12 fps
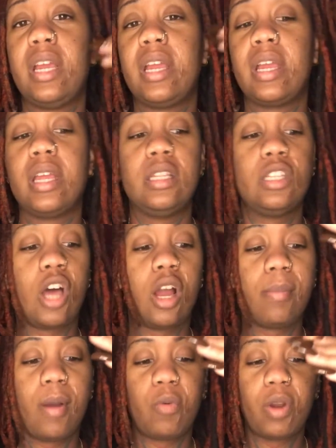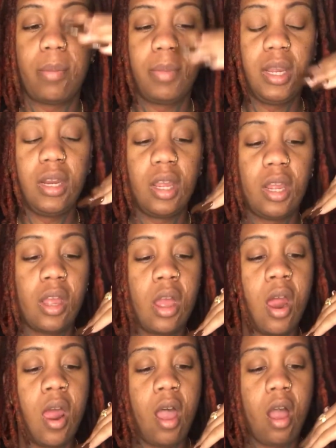talk about what I'm eating.
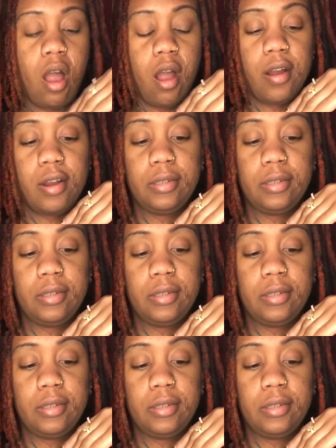And